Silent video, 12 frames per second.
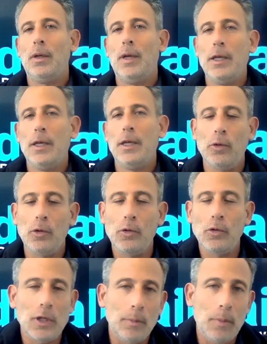and you
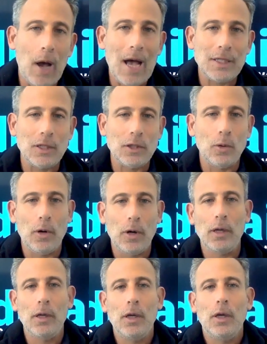use a
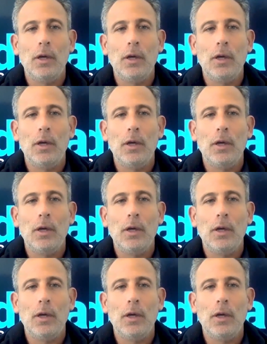depository